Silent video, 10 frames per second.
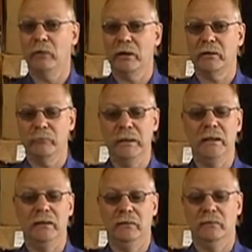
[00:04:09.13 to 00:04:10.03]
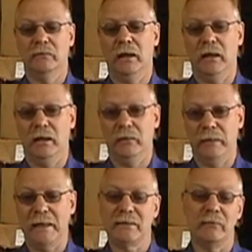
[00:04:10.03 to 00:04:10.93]
wanted to be
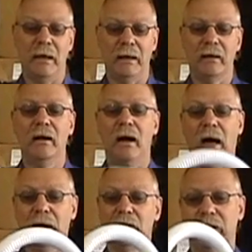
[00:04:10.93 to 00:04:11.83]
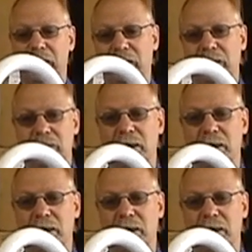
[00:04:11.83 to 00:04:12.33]
nasty about it, I could kink this.